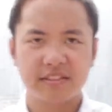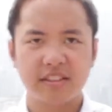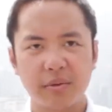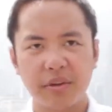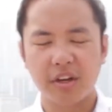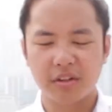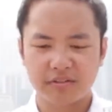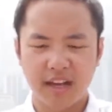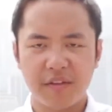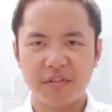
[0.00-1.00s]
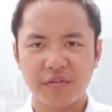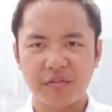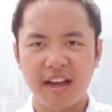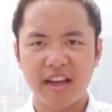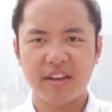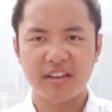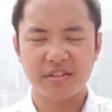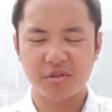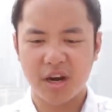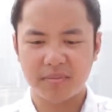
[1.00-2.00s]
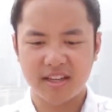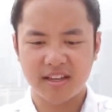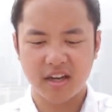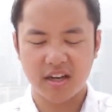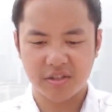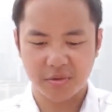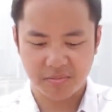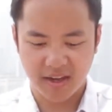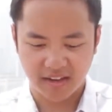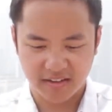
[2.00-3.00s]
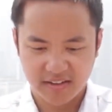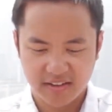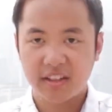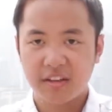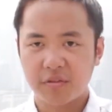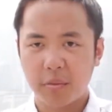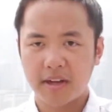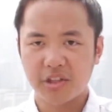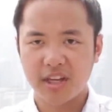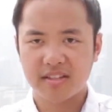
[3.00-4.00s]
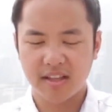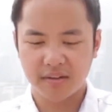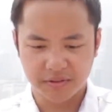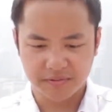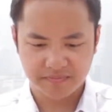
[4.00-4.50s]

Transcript: Here we go. iPhone 5S drop test onto its back from about chest level.